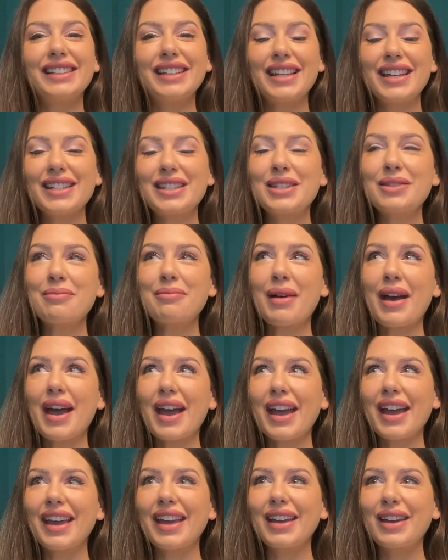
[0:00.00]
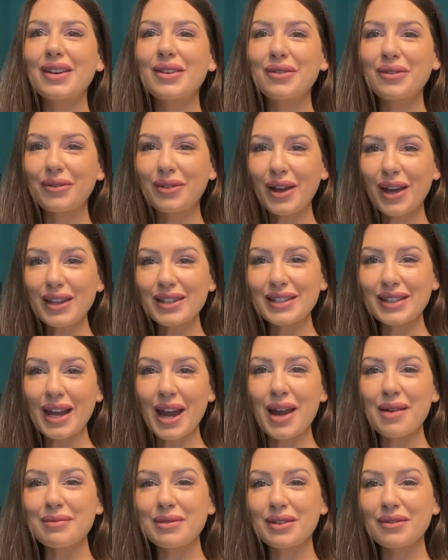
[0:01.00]
It's my first
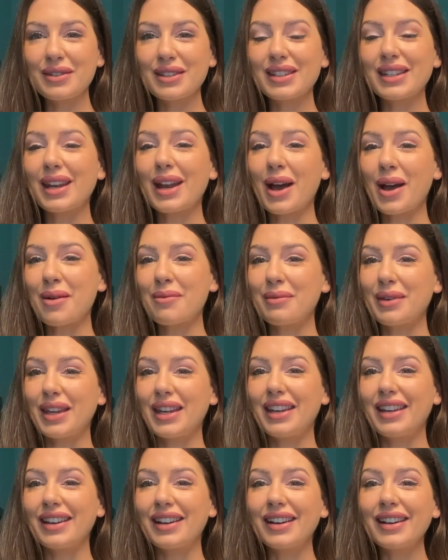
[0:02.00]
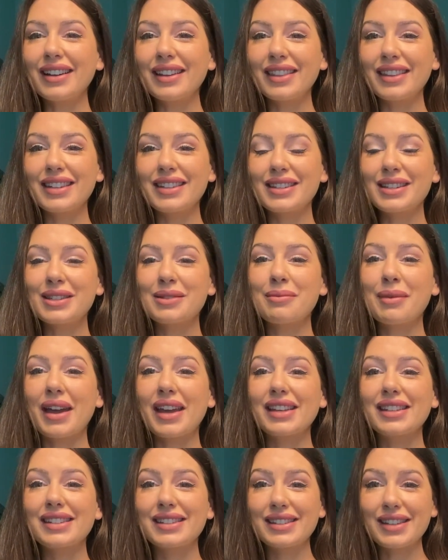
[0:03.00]
time to visit Armenia. This is
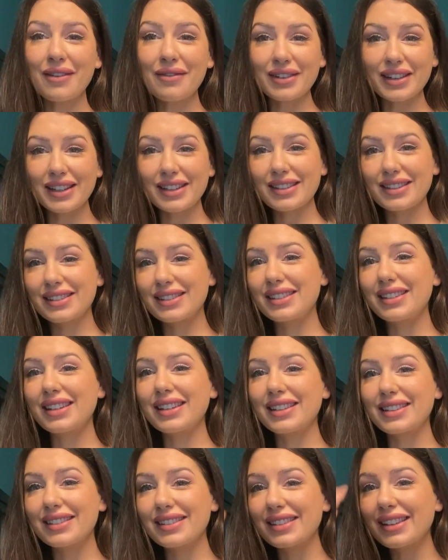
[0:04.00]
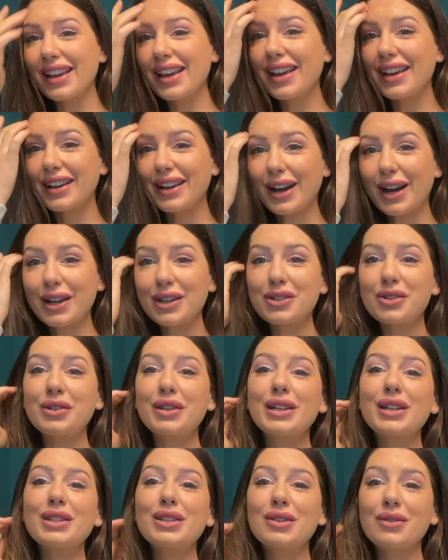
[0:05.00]
my 76th
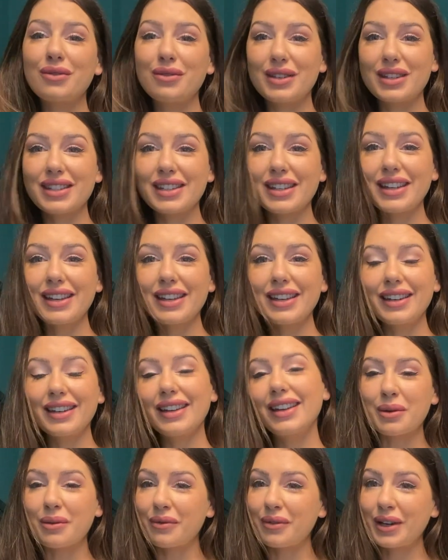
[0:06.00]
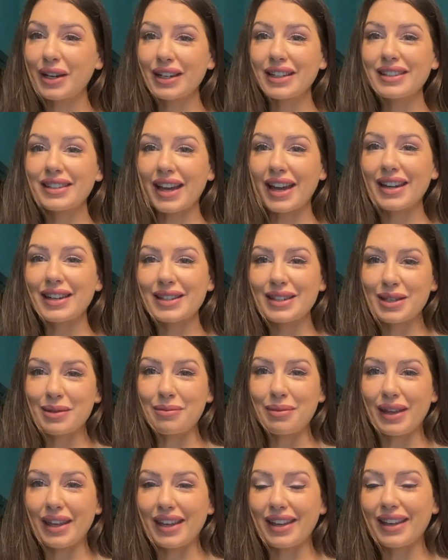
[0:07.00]
country to visit. I'm very excited to
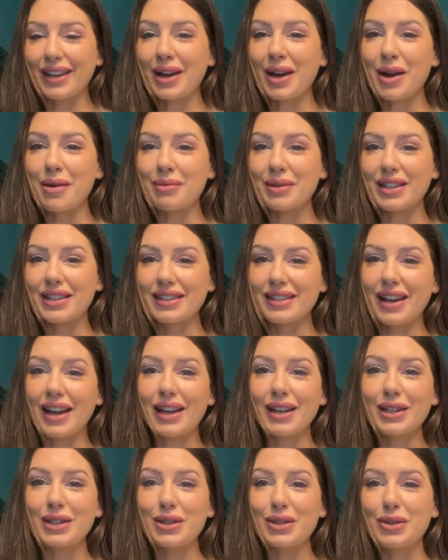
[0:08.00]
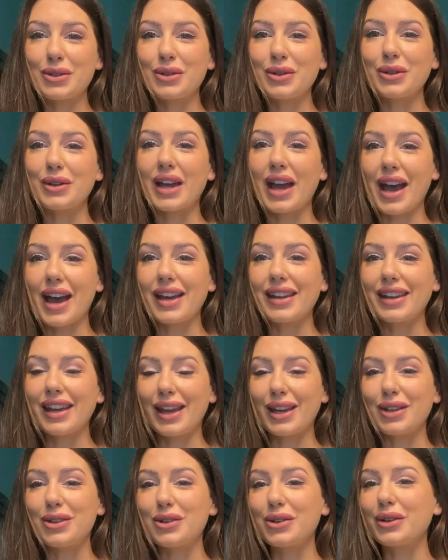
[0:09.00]
be here. I'm excited to add
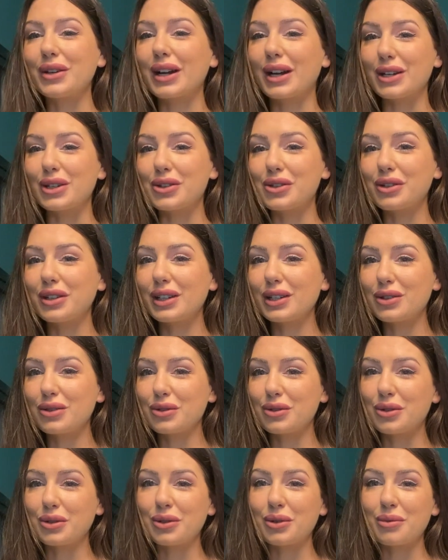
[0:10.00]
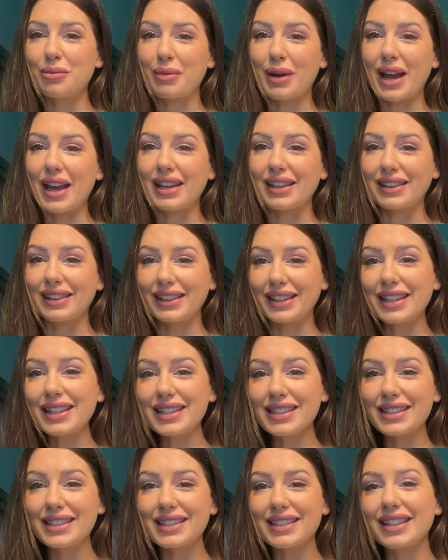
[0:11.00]
a new country to my
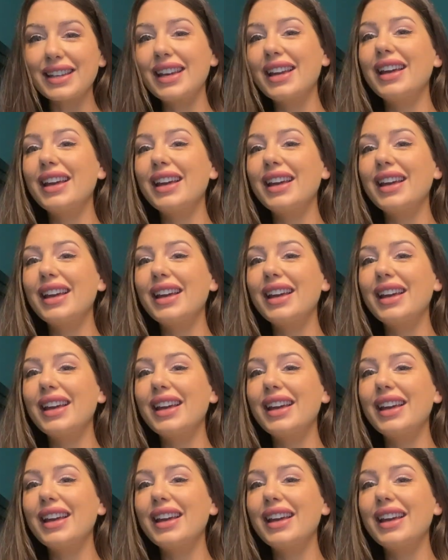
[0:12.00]
list.